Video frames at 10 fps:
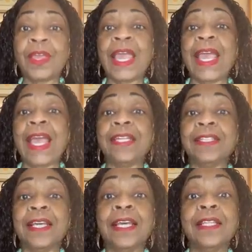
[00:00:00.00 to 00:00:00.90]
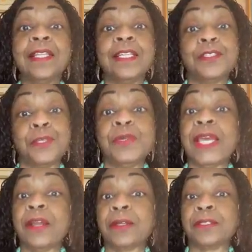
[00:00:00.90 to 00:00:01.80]
And the two
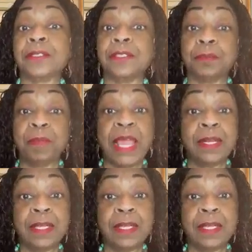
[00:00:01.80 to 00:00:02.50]
main